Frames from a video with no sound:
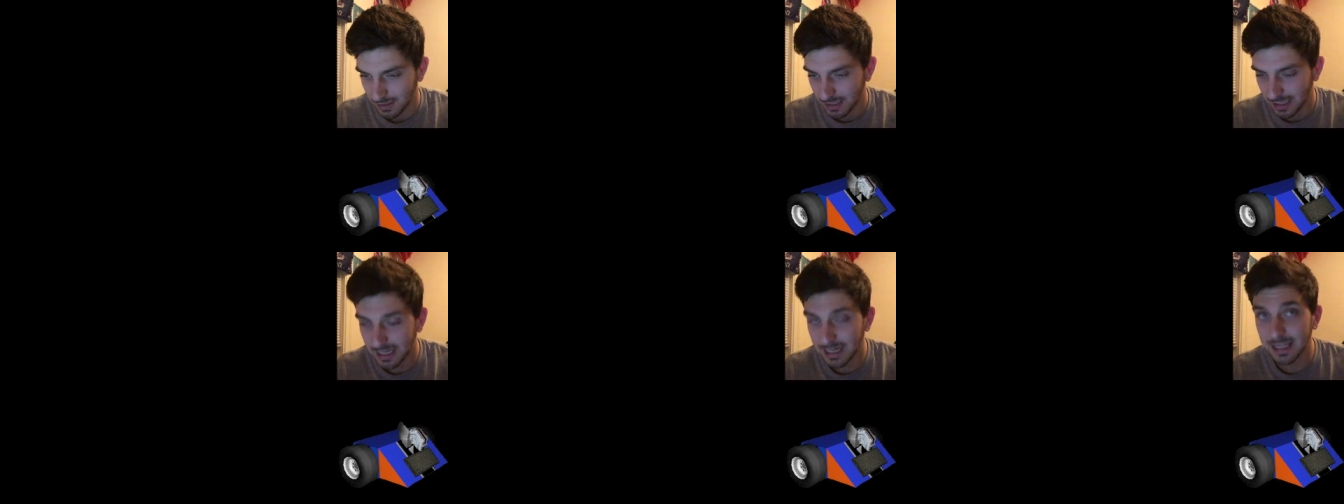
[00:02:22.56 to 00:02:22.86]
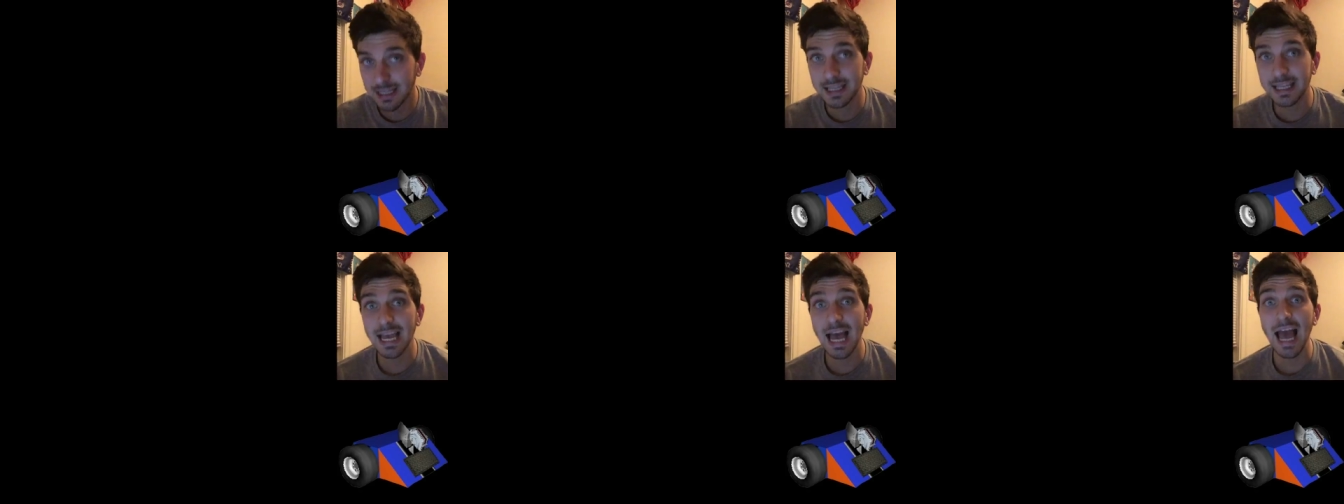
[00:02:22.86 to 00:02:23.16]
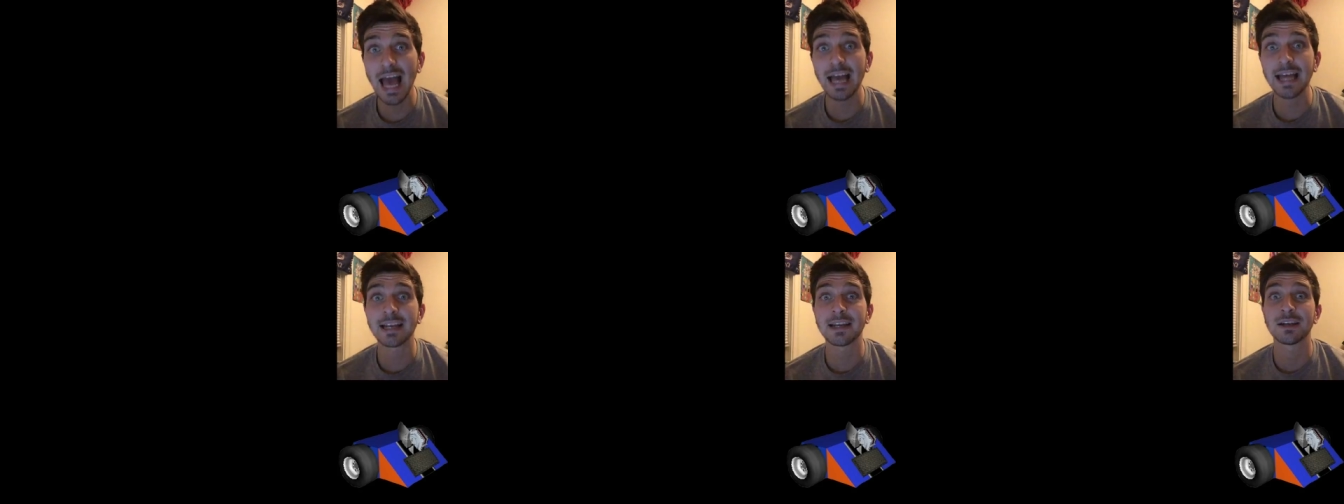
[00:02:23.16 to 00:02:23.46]
And
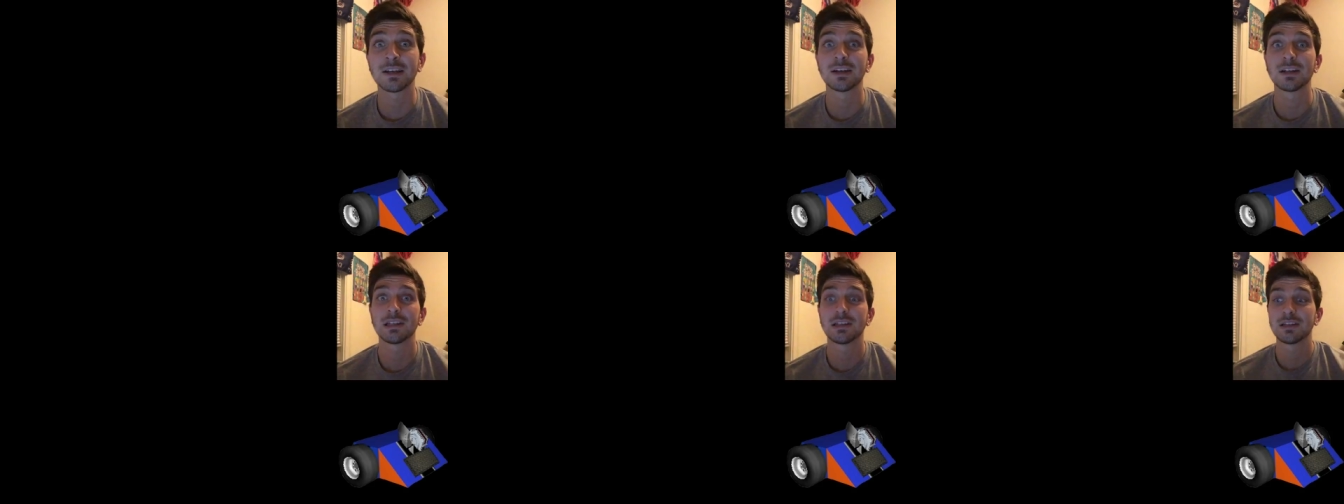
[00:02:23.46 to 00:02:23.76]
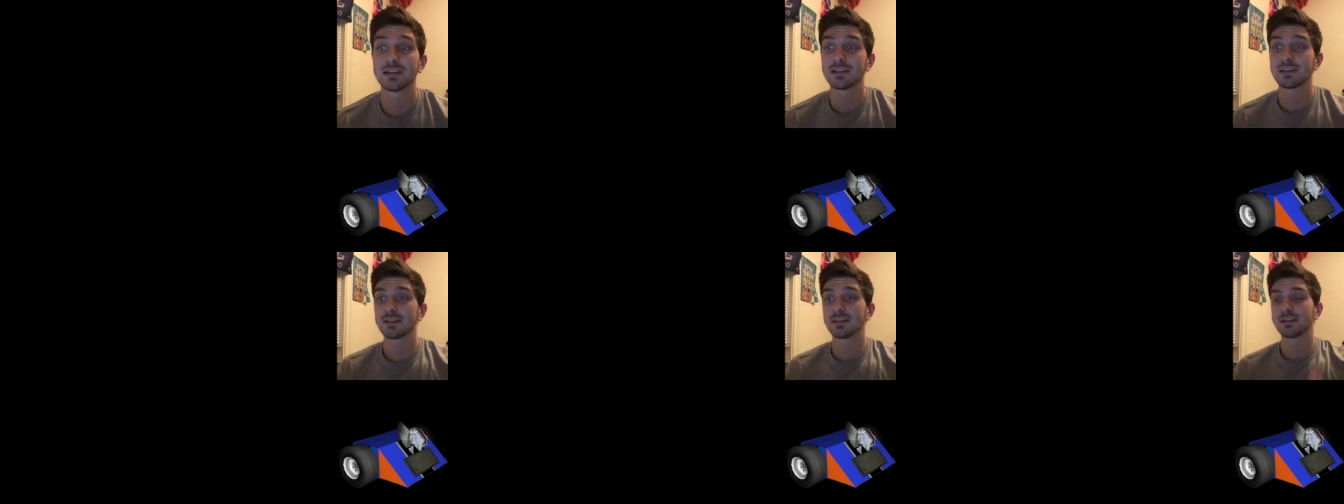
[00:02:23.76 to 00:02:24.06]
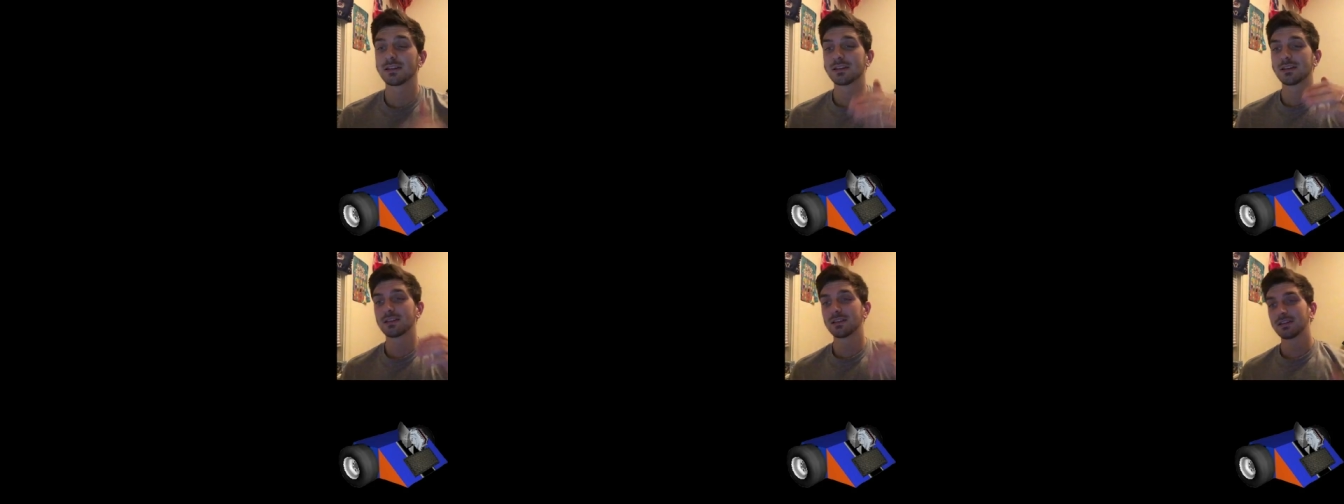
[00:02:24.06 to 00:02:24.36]
again!
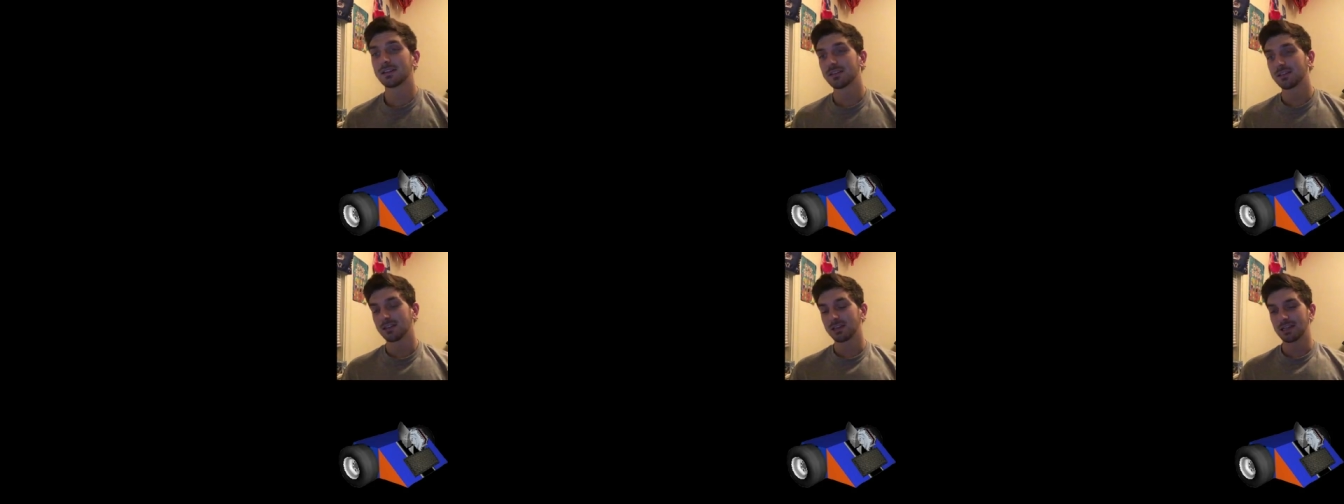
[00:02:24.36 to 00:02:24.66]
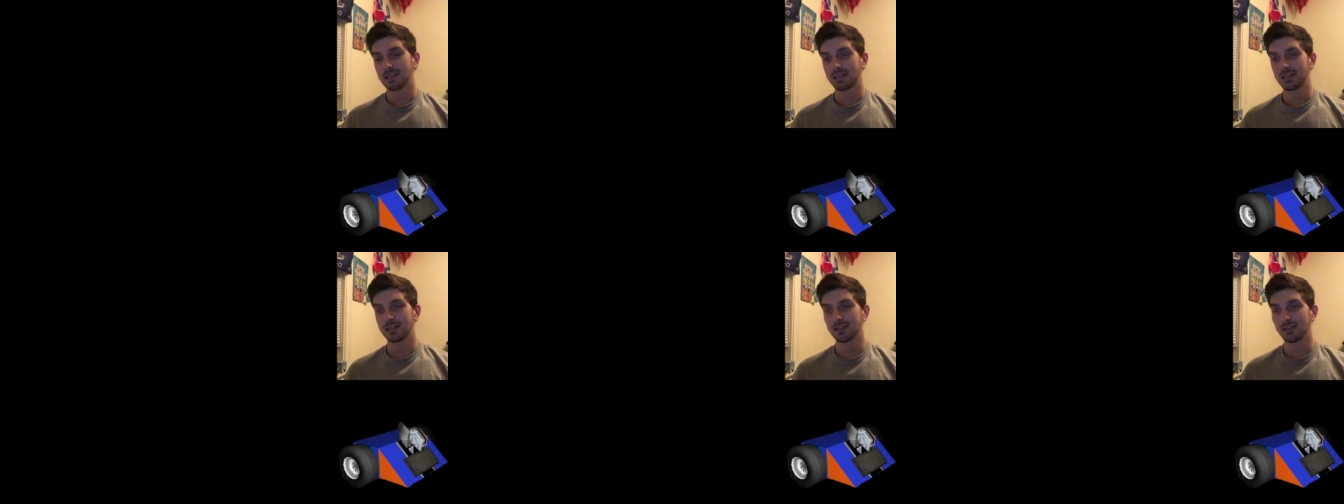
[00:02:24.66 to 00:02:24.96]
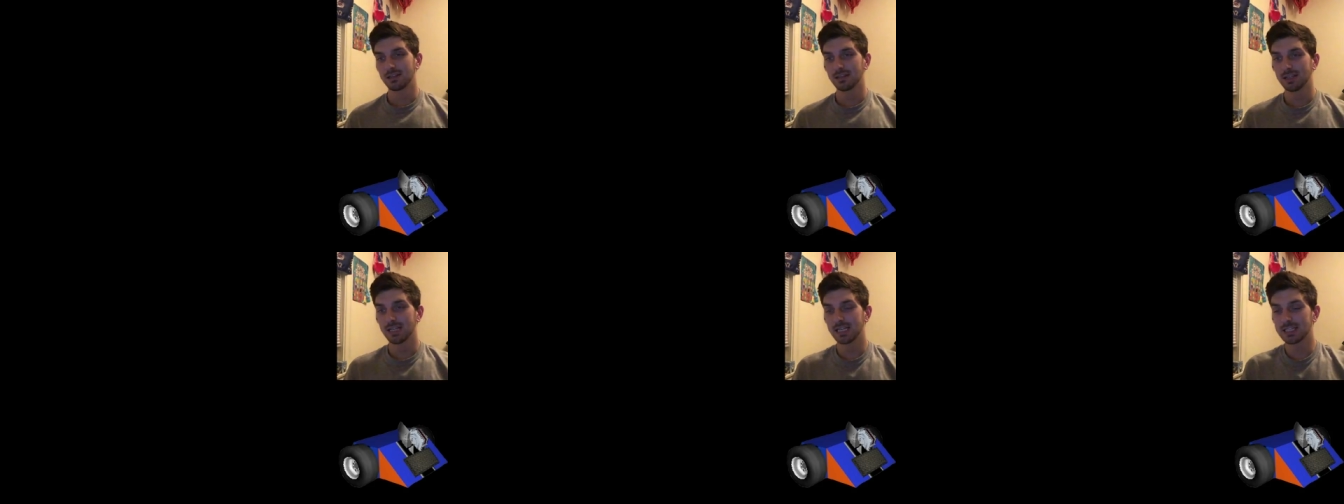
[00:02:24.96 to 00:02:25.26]

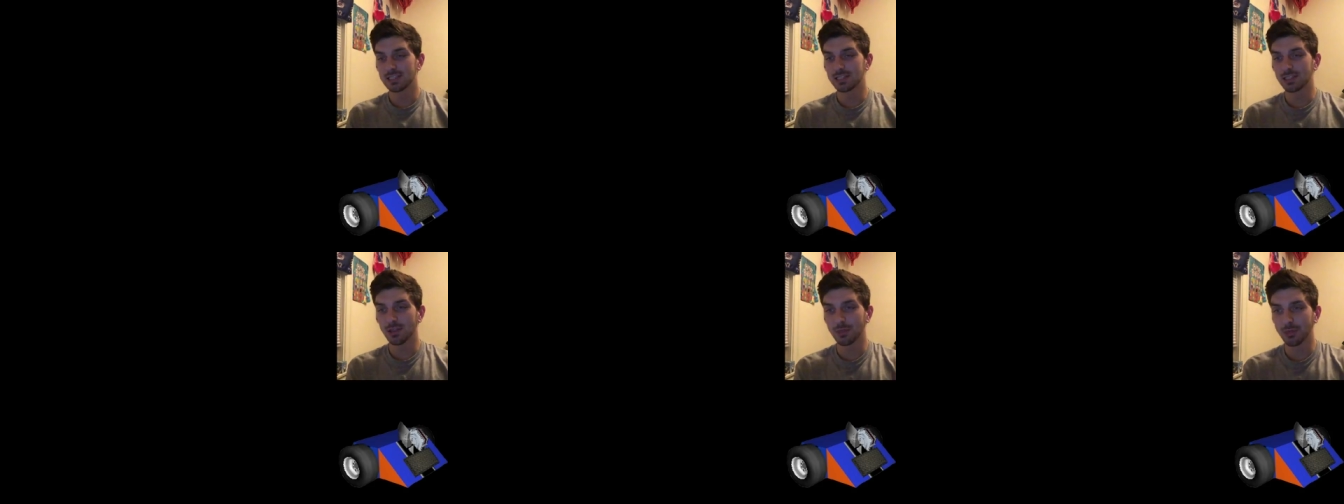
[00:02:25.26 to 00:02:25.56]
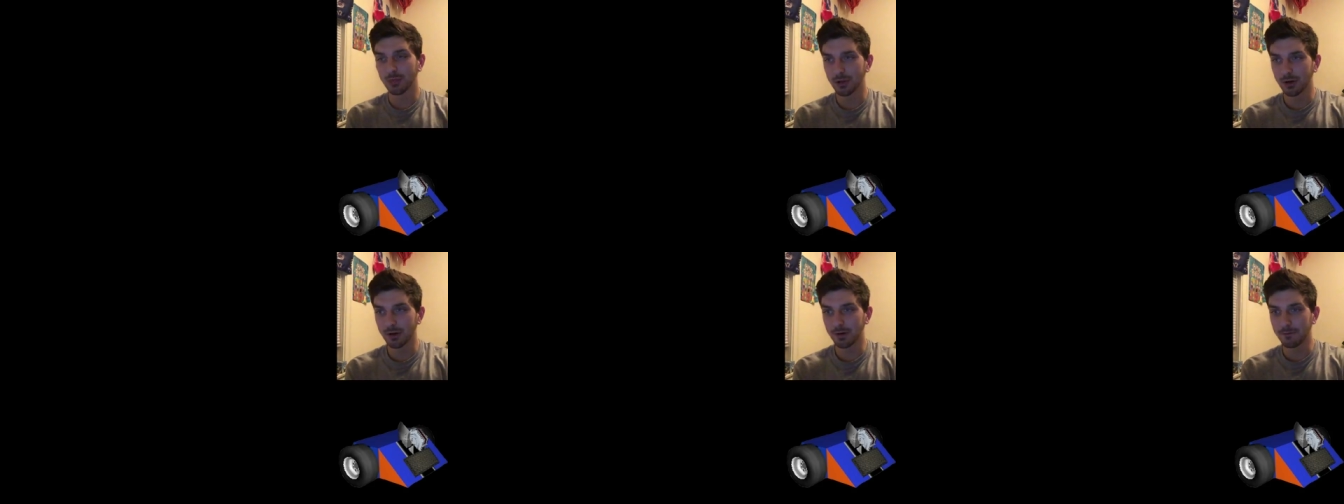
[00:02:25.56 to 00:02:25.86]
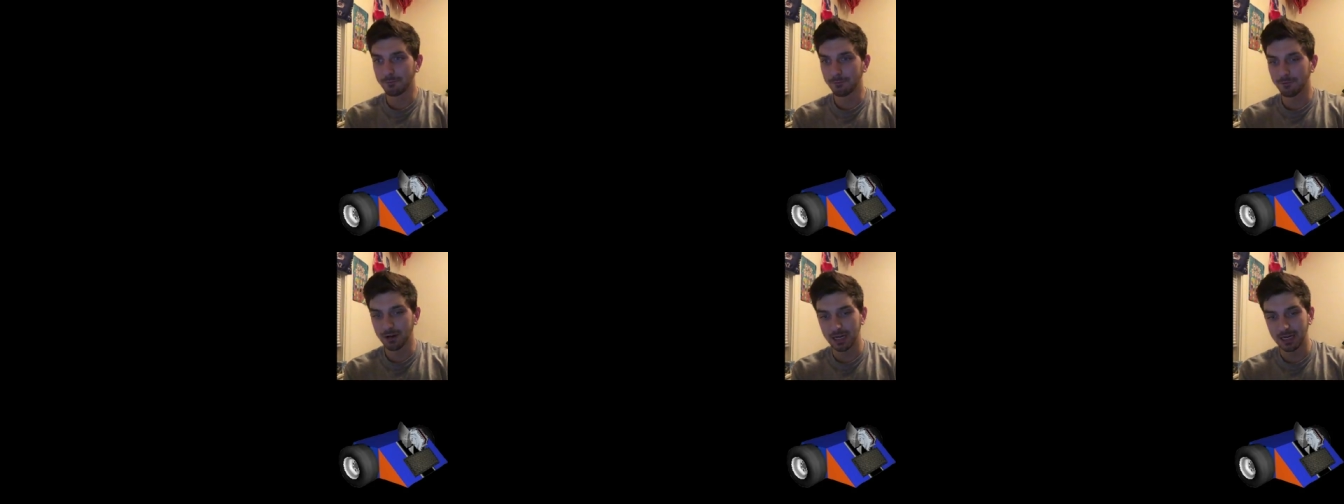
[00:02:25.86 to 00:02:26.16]
That's the
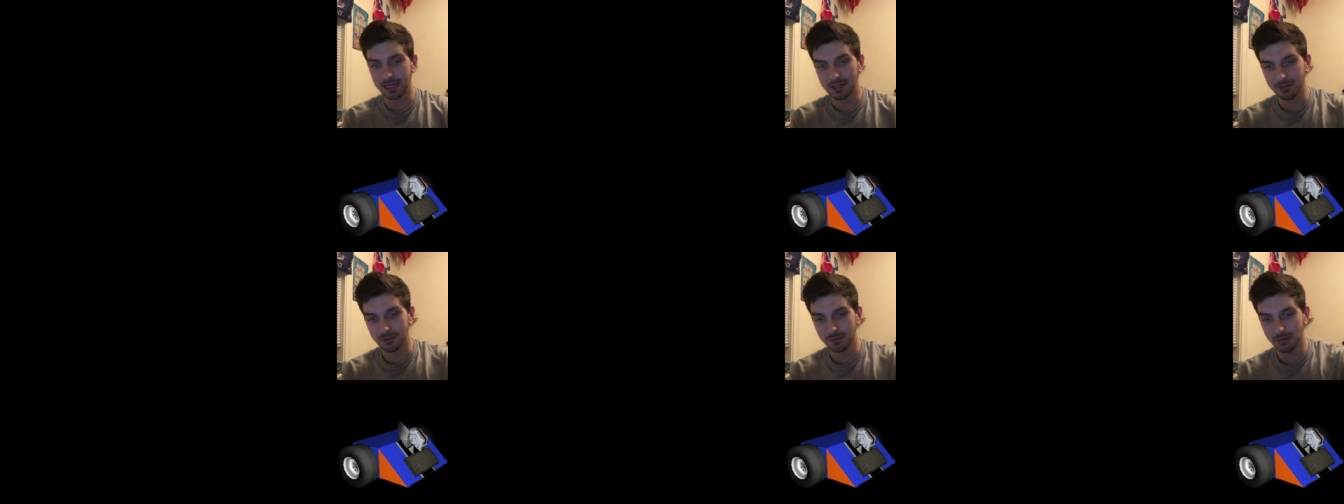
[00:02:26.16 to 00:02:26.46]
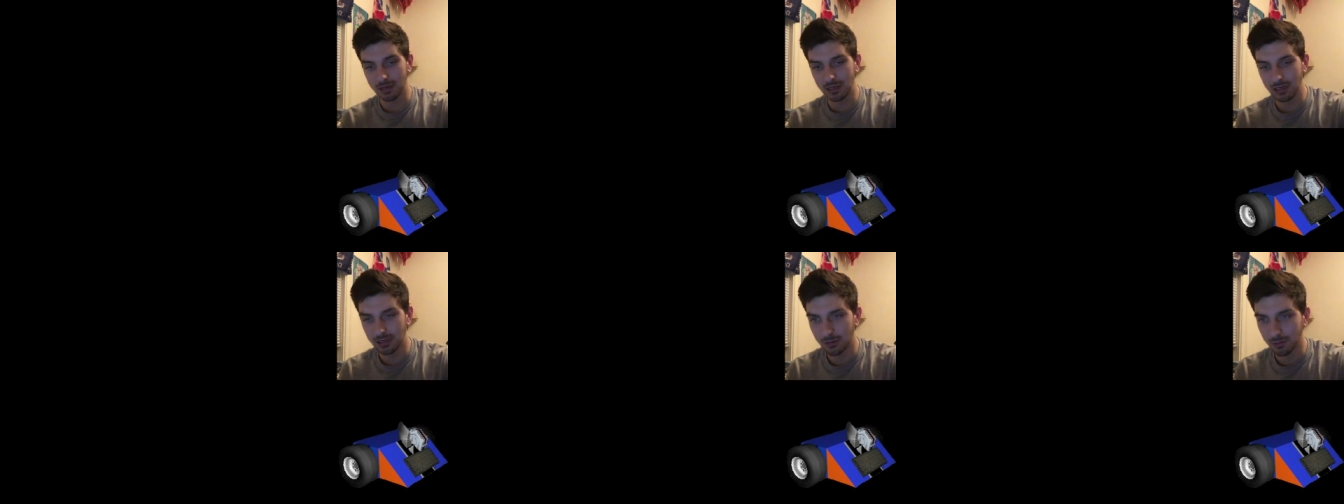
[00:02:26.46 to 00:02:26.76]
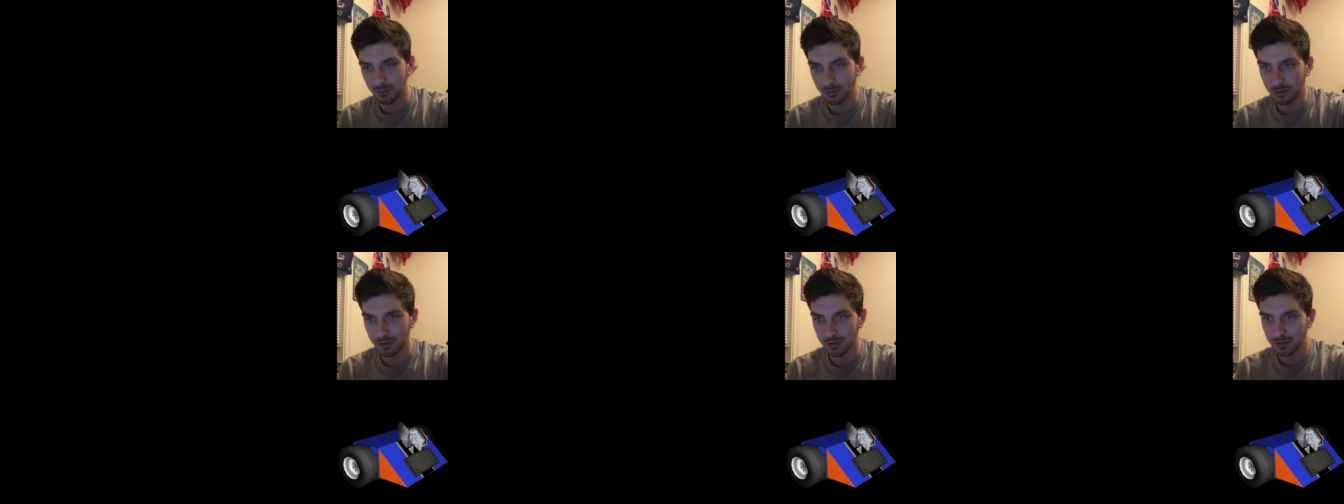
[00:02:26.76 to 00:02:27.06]
third fight in a
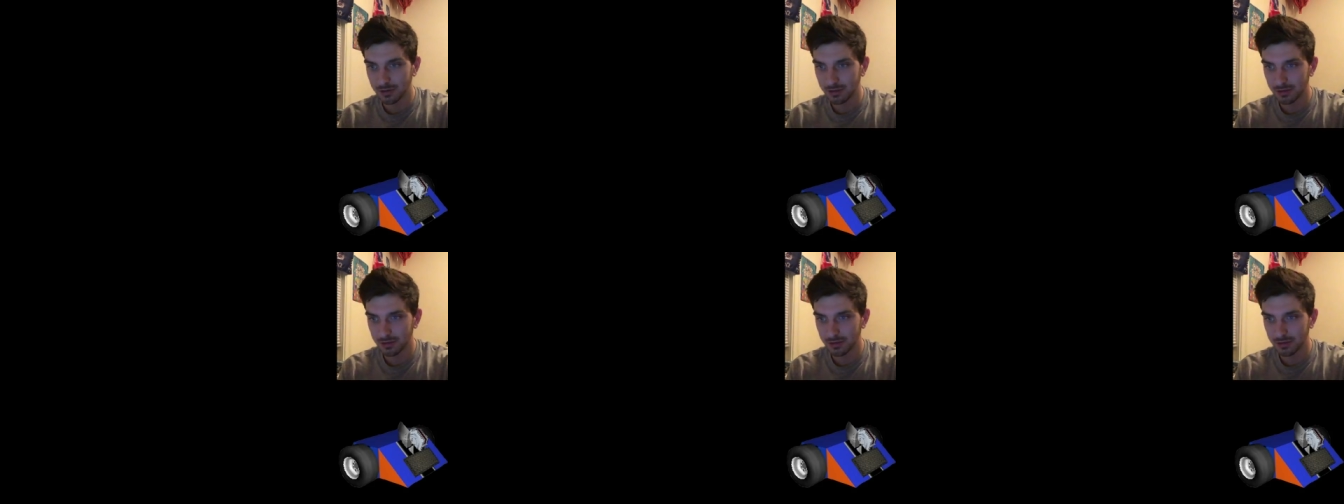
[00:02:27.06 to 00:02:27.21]
row!